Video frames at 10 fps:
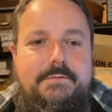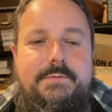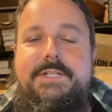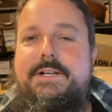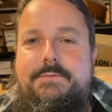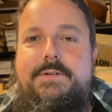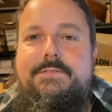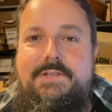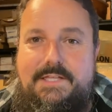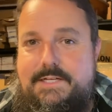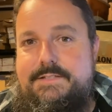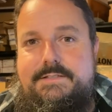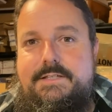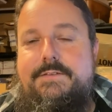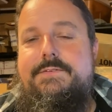We got rid of a lot of
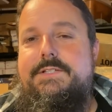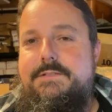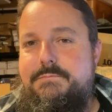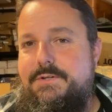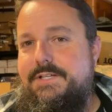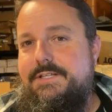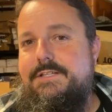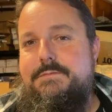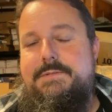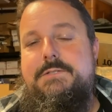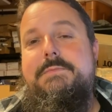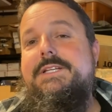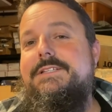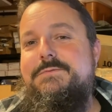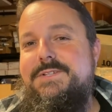stuff. We didn't bring in as much
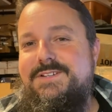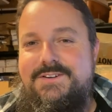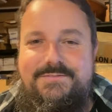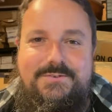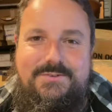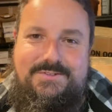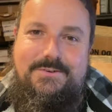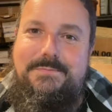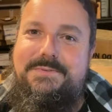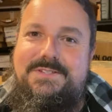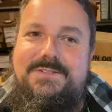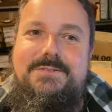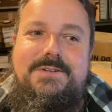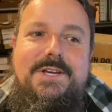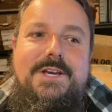money as we, of course, hoped to,